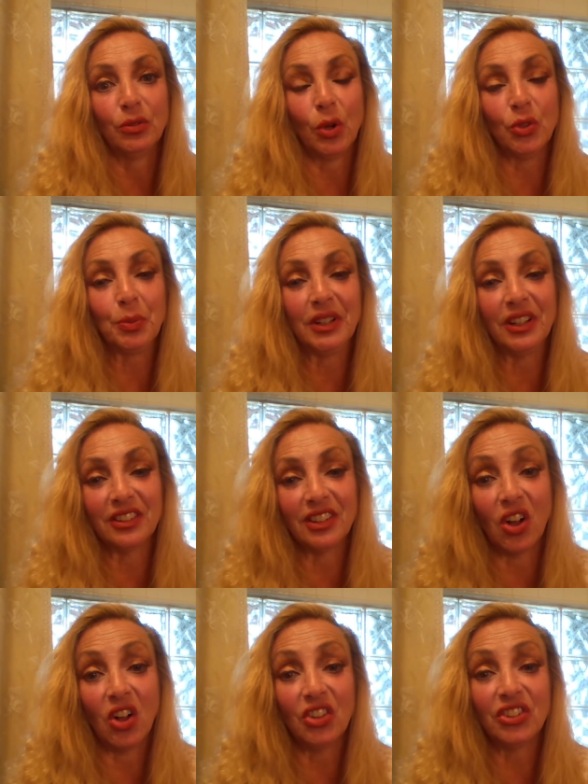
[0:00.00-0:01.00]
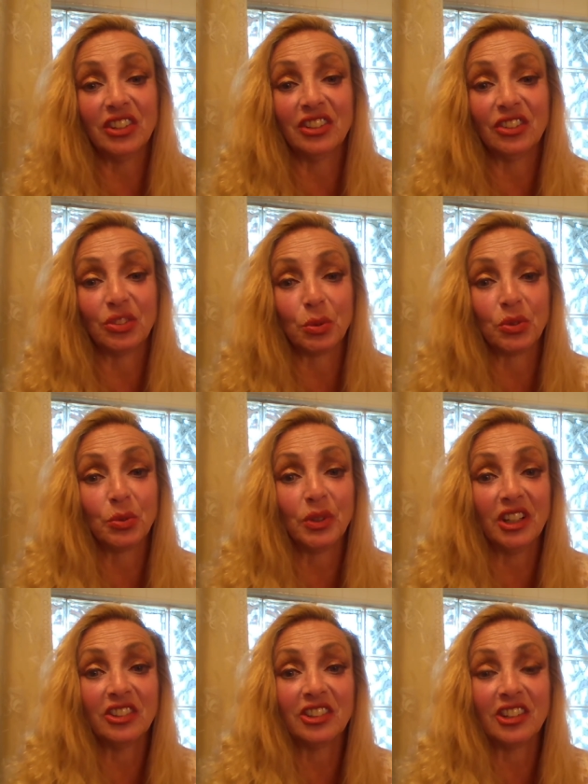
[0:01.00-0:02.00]
Well, it was because the call signals were
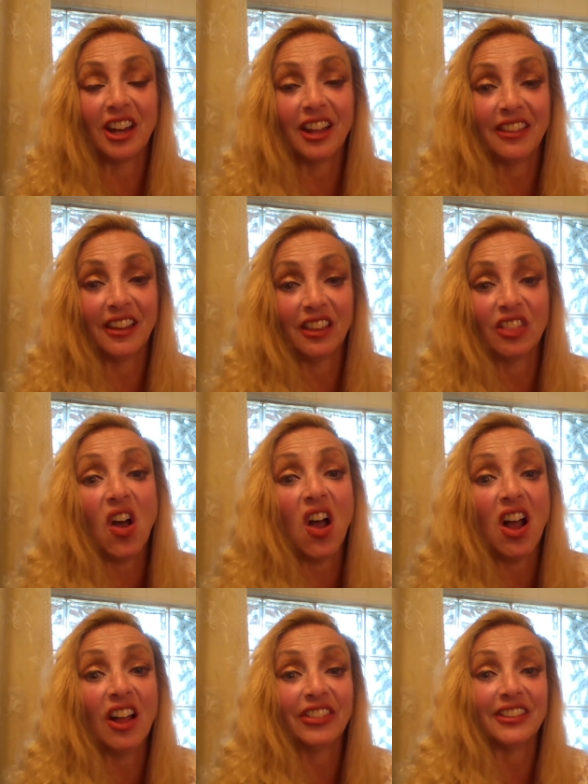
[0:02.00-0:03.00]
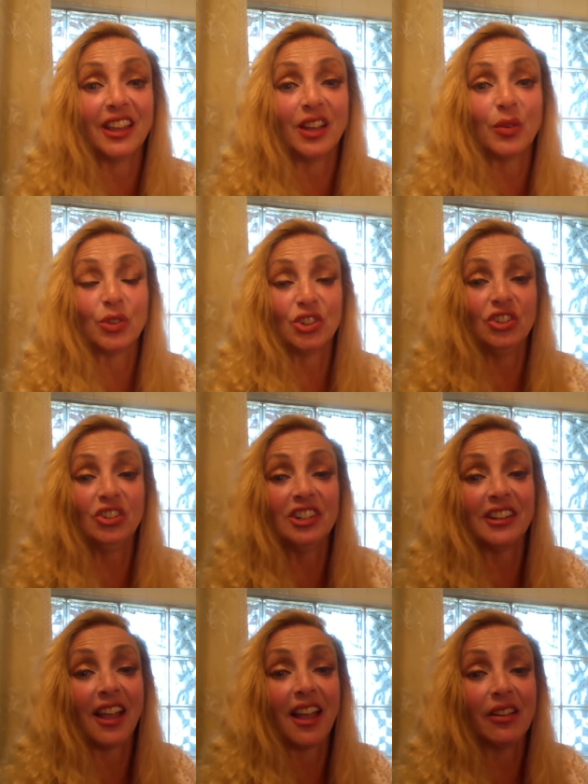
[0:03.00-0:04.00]
switched, and they thought that they were
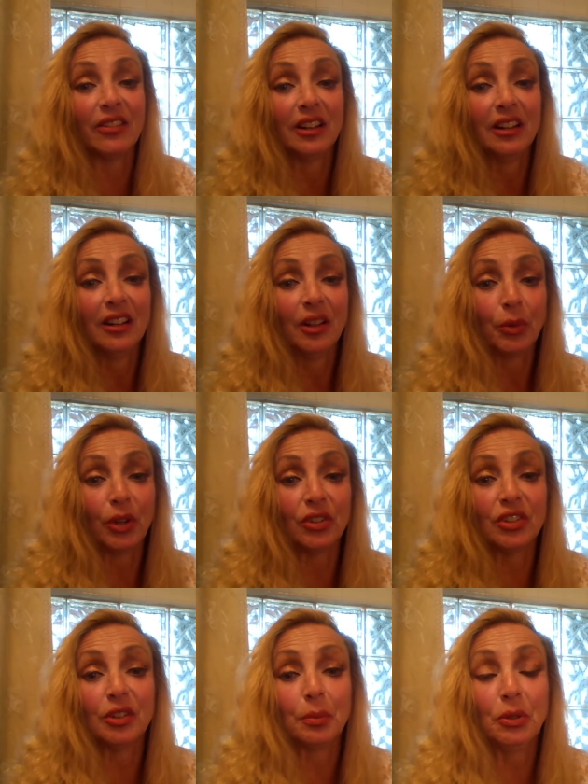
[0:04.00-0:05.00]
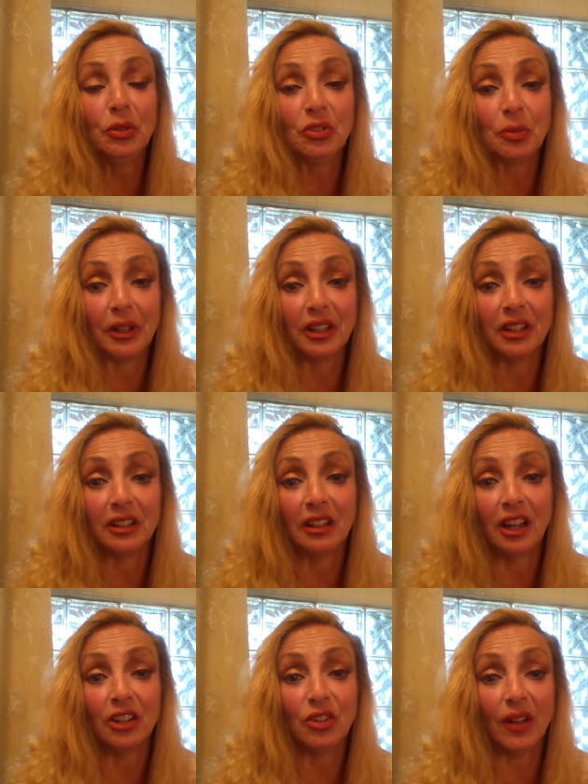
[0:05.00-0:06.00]
shooting down President Putin's plane.
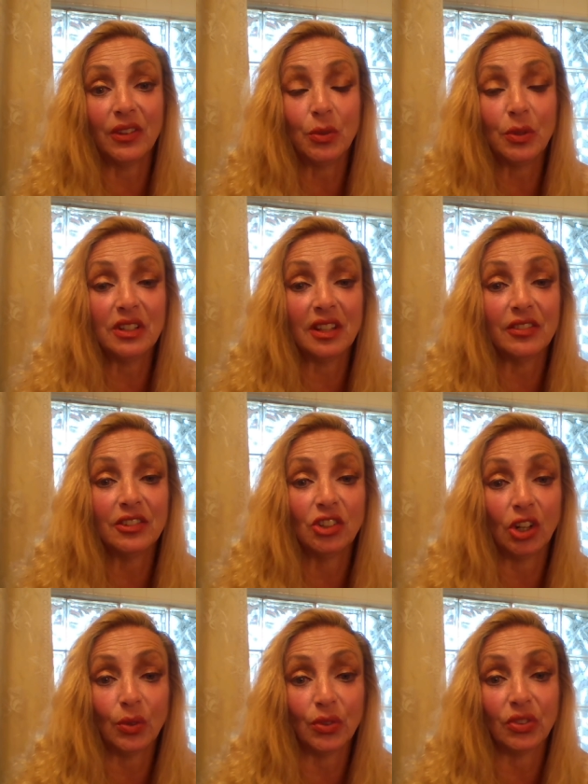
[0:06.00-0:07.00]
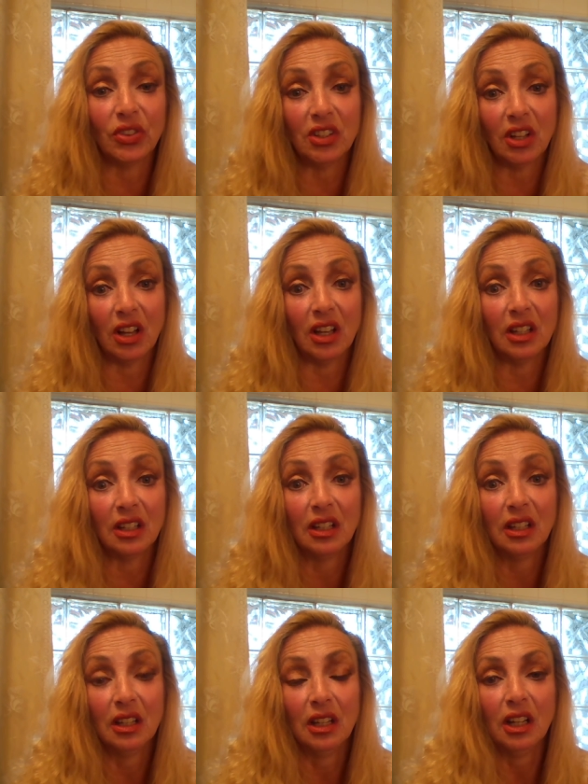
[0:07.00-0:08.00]
And you have the twenty-seven generals that died.
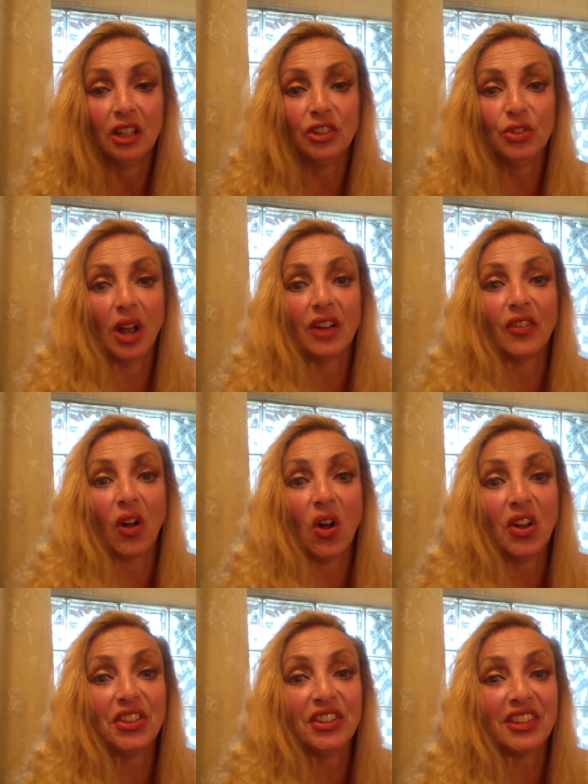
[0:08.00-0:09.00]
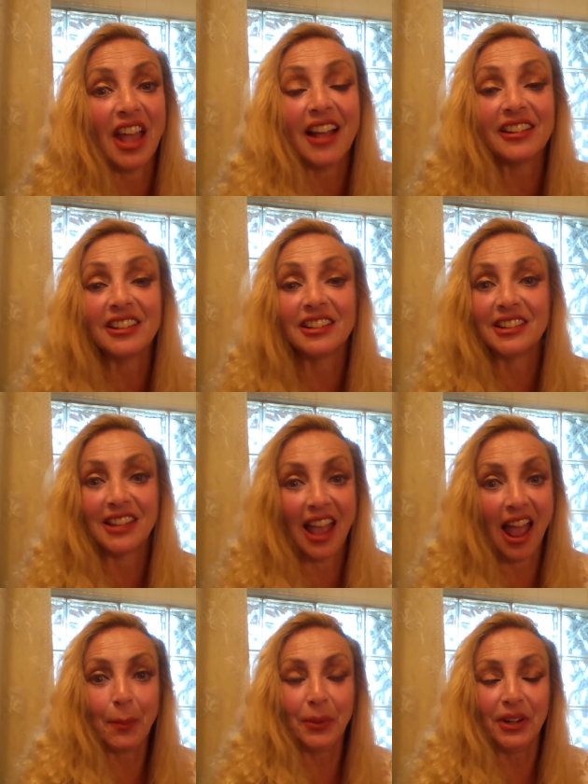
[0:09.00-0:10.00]
And you have all this action that's
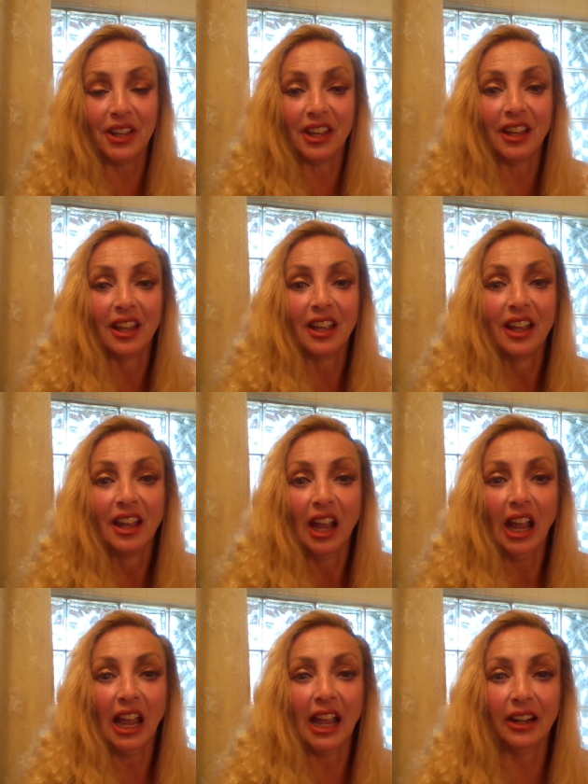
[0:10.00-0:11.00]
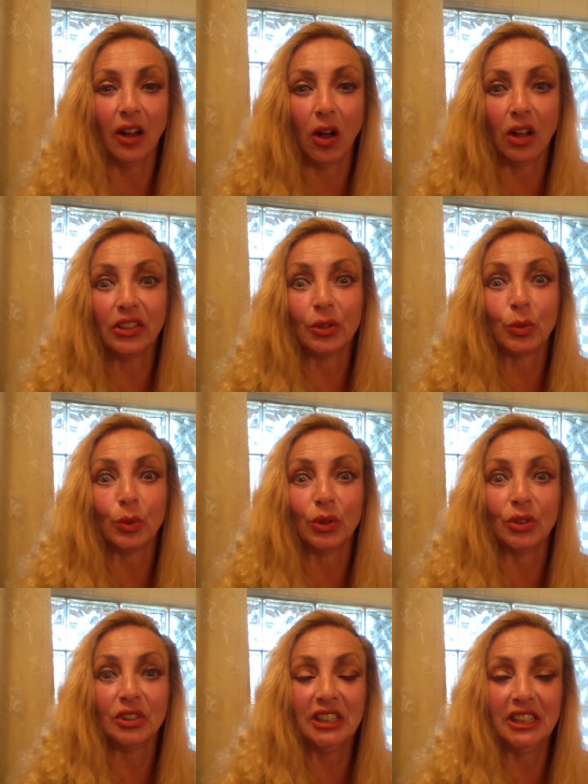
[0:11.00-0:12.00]
happening, and other
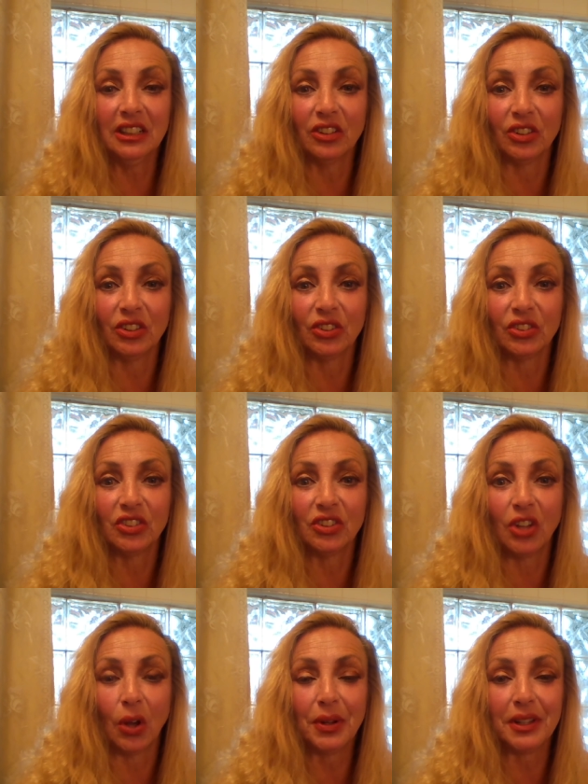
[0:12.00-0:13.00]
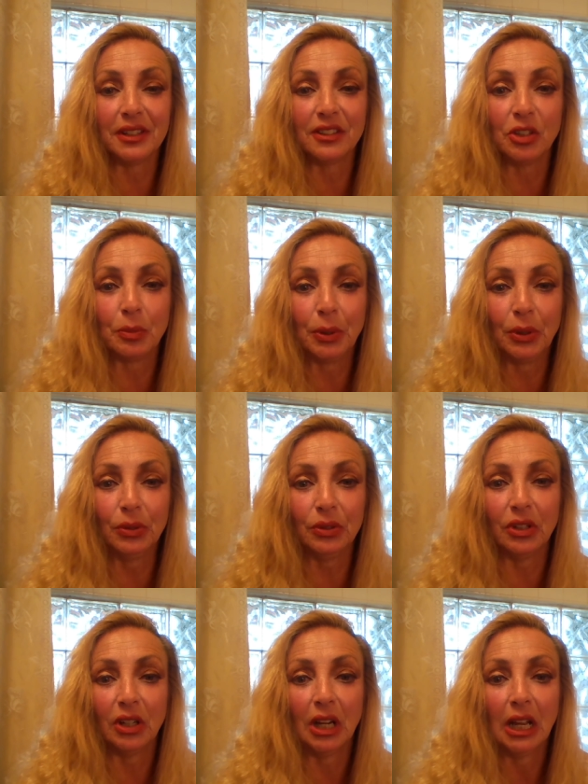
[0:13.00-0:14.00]
world leaders going to
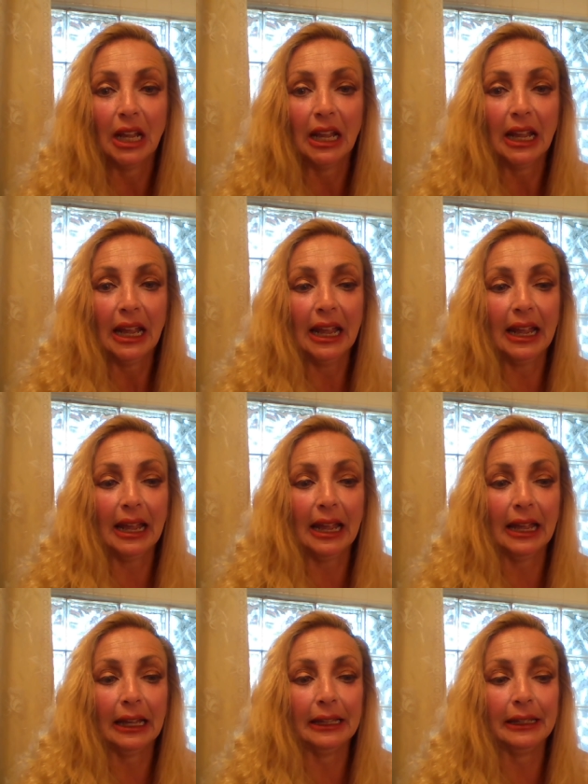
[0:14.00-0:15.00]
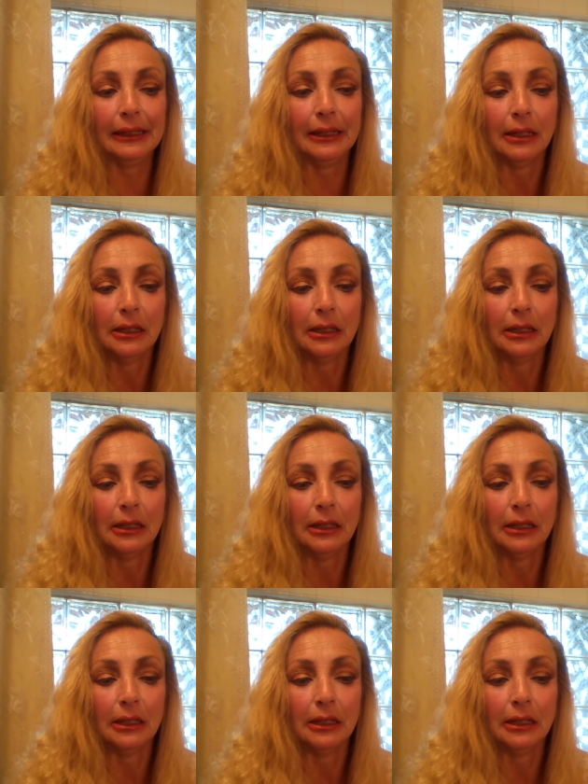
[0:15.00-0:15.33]
Putin and